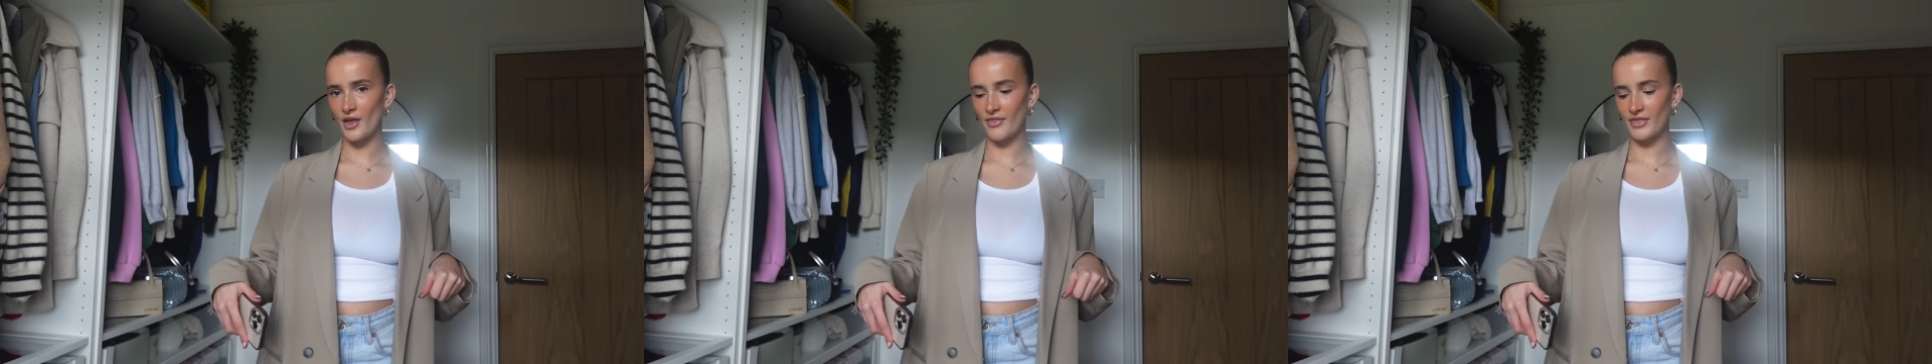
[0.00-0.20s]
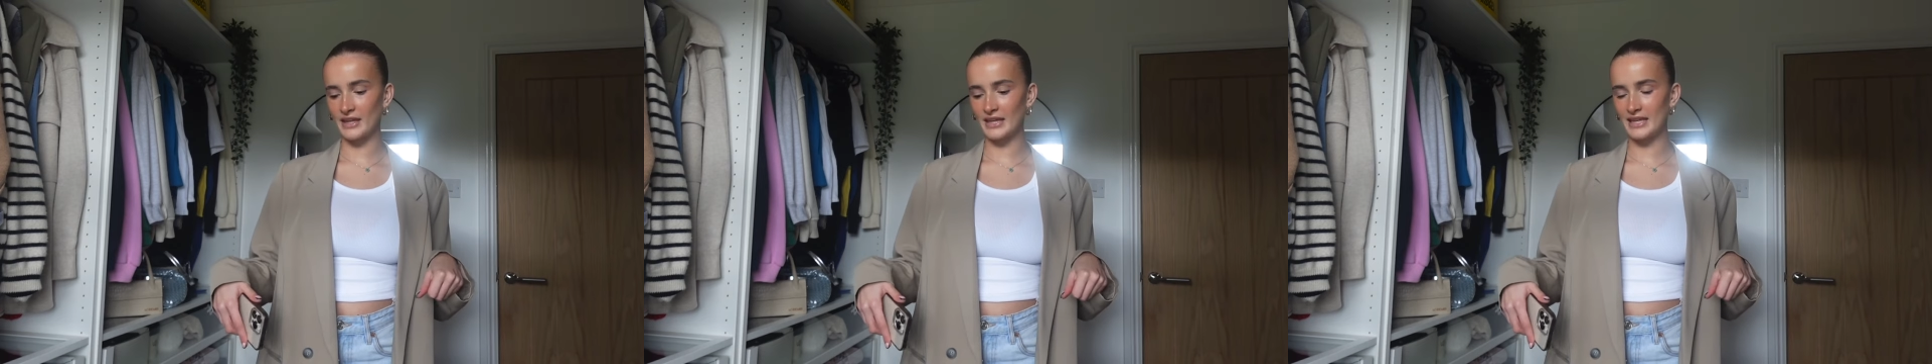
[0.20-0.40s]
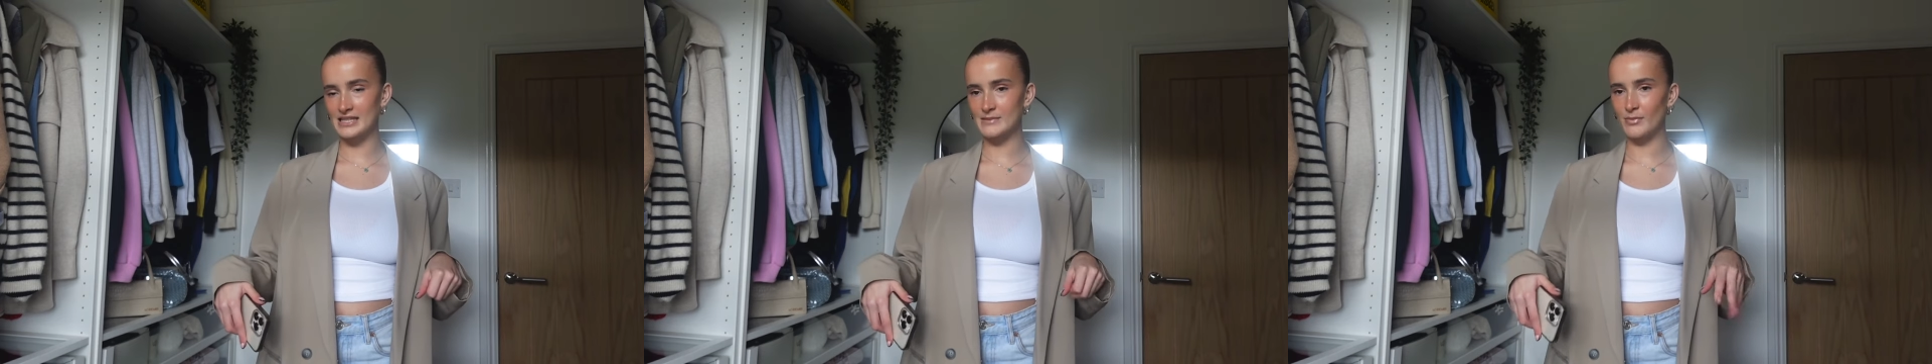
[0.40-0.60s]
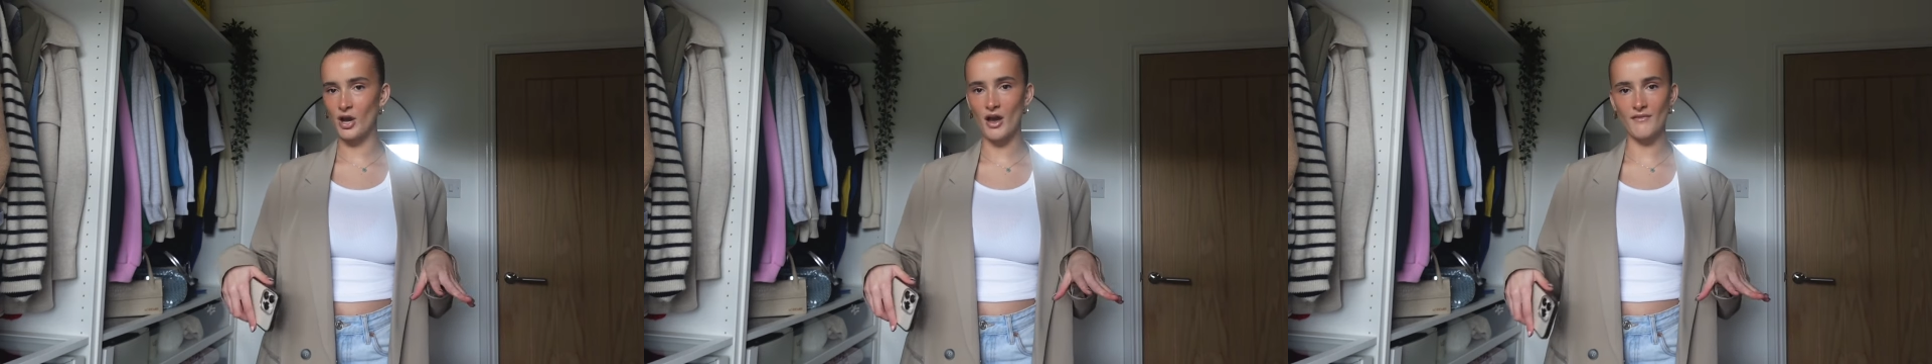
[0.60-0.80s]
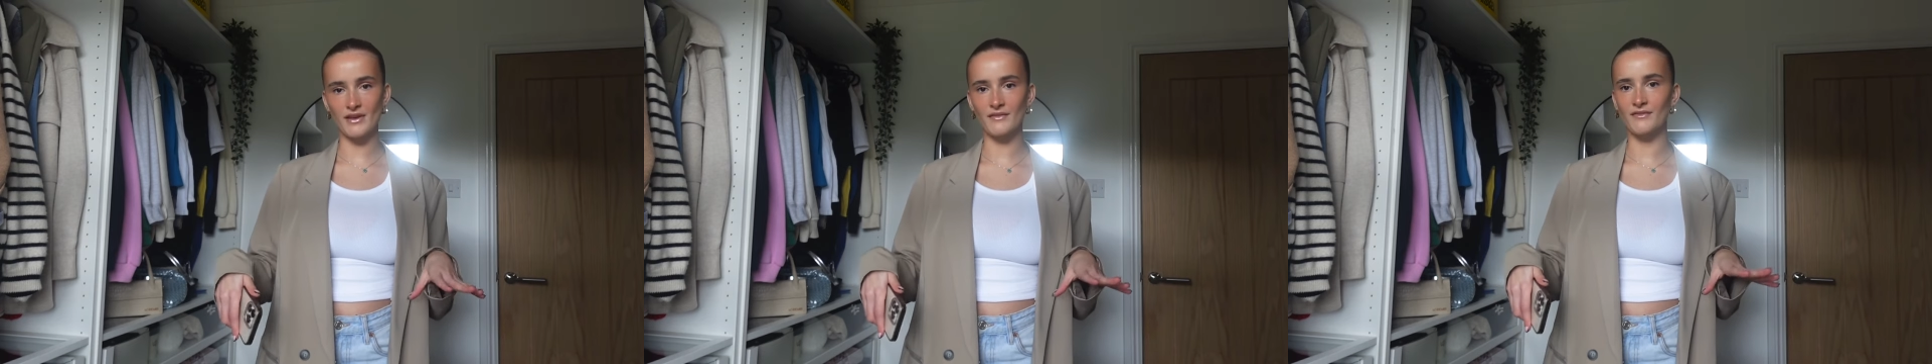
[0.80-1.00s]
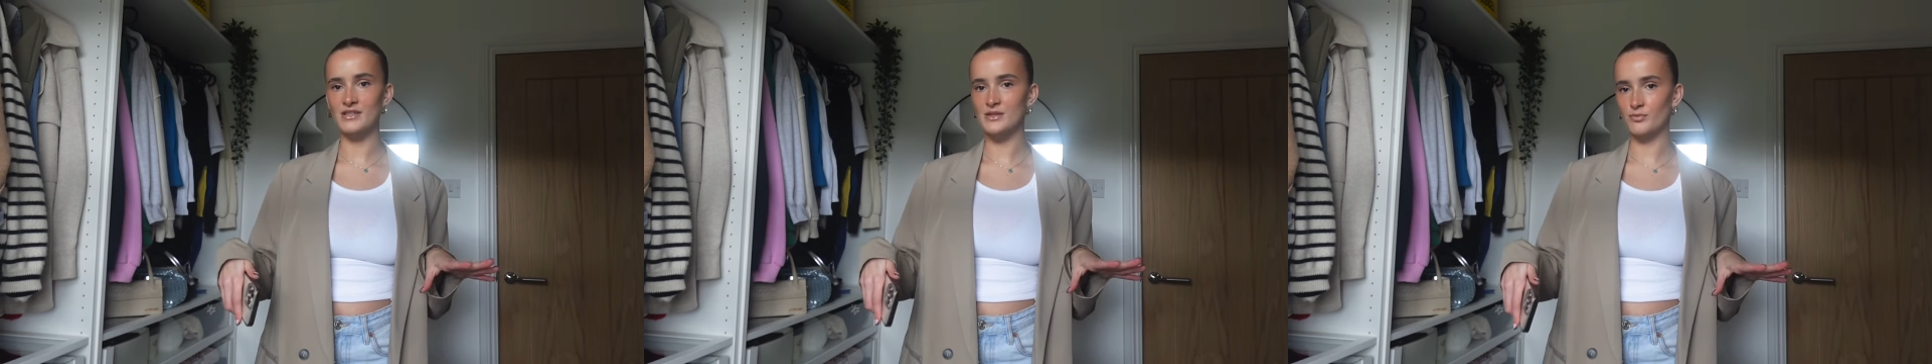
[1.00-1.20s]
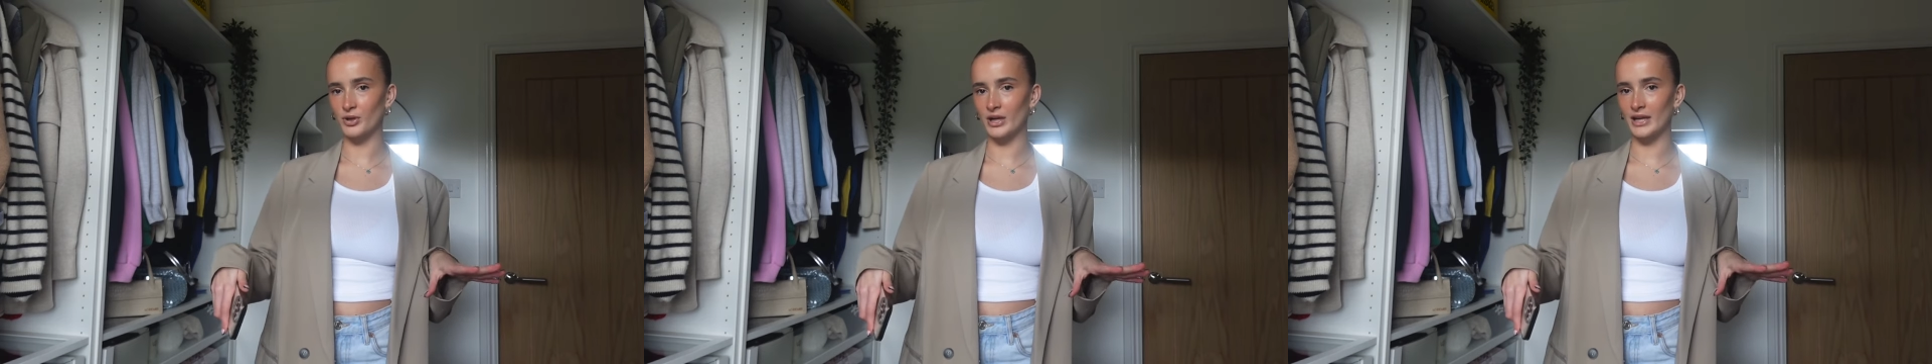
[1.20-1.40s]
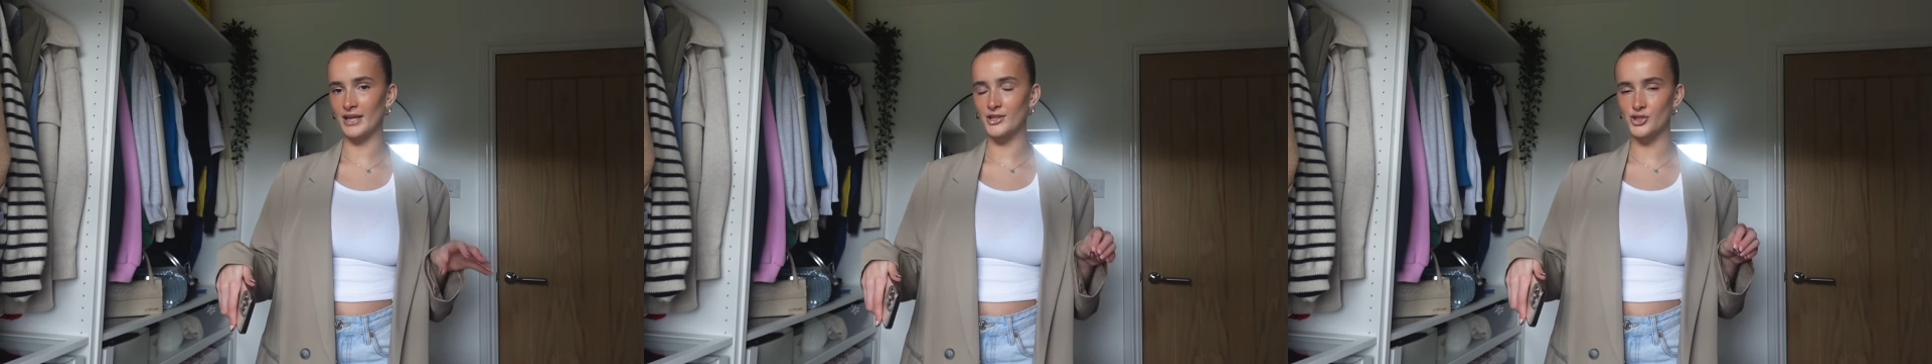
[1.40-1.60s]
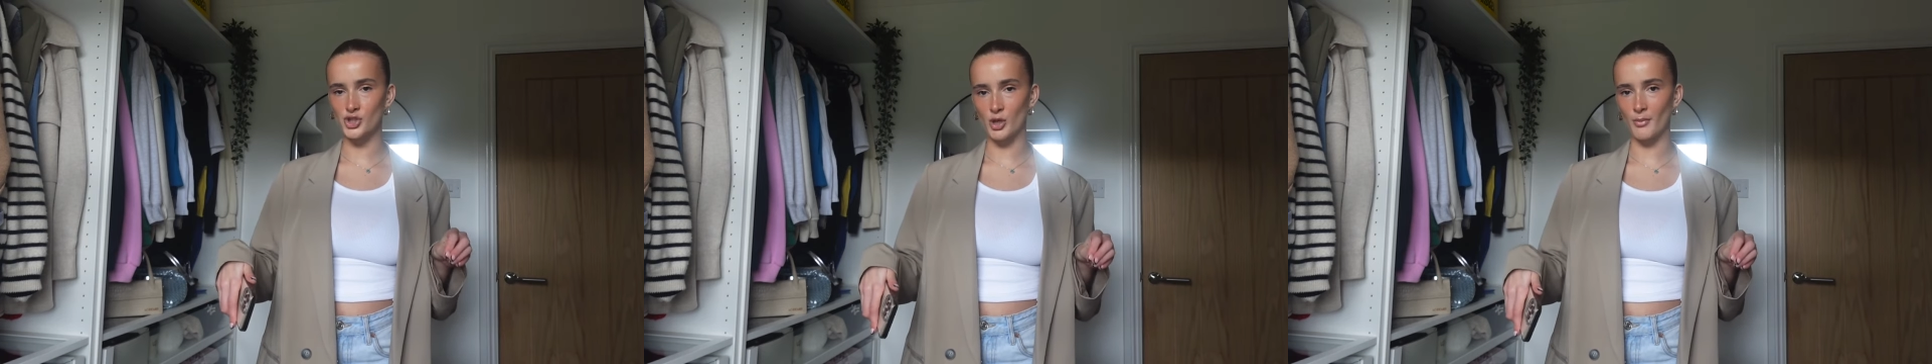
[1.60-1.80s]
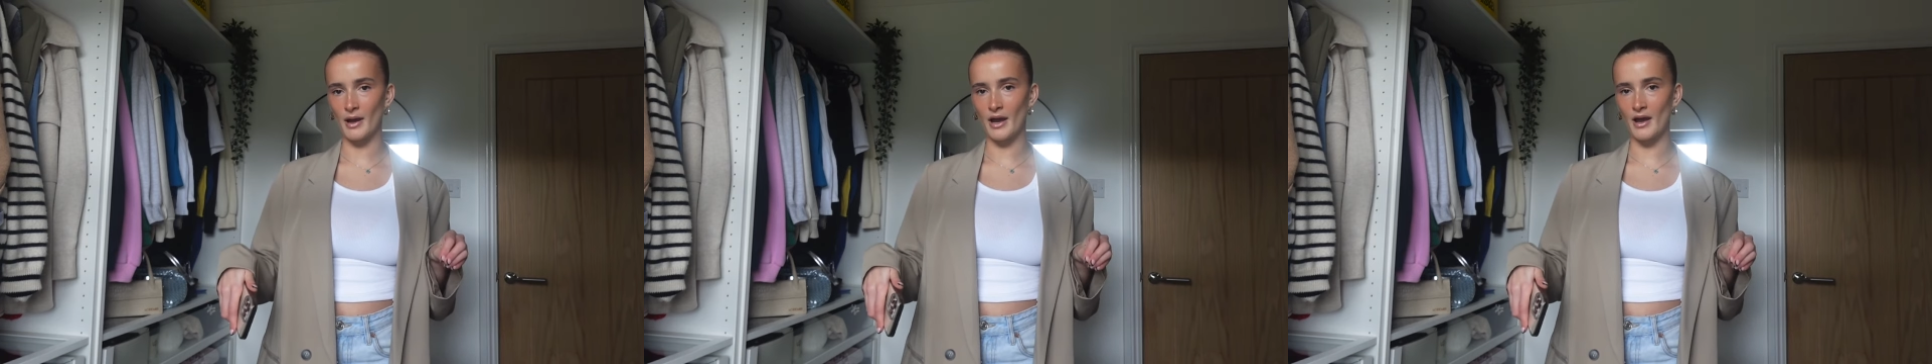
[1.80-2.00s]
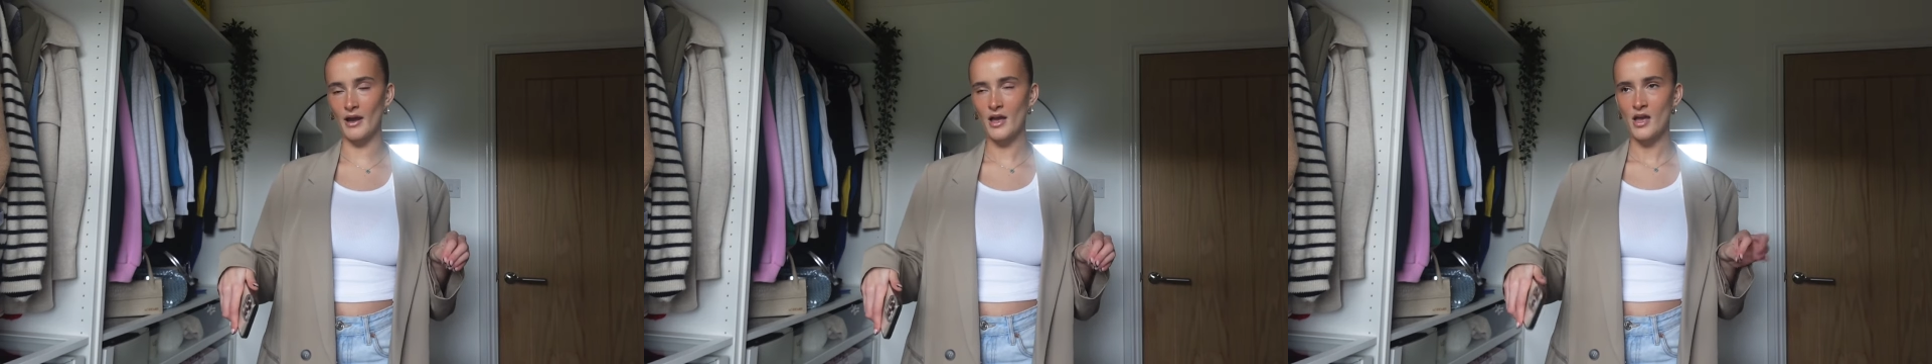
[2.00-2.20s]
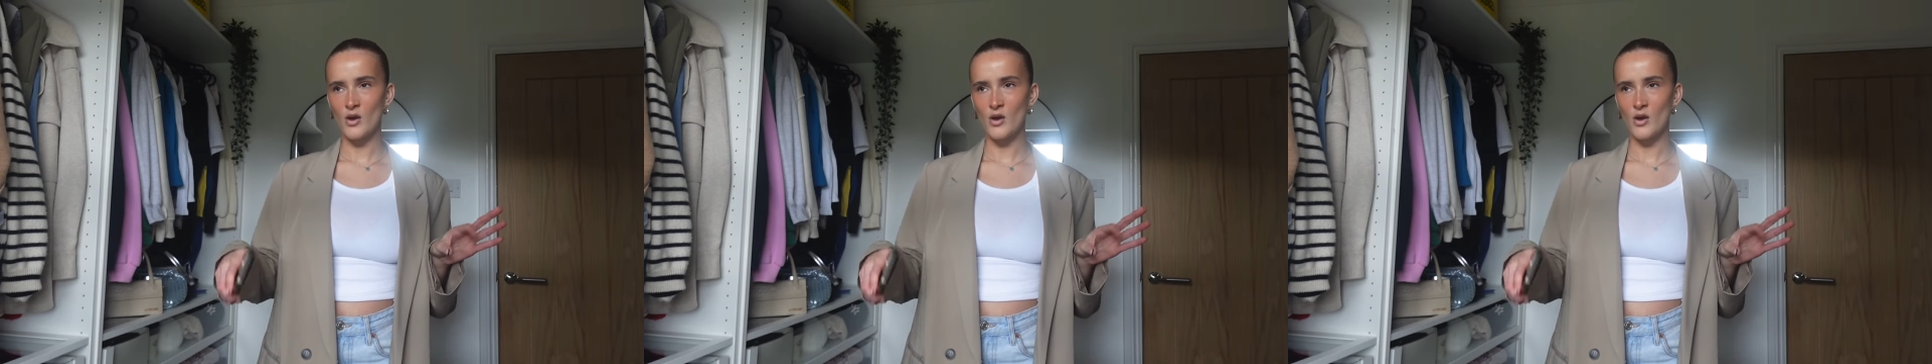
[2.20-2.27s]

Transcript: I think it's perfect for spring, summer,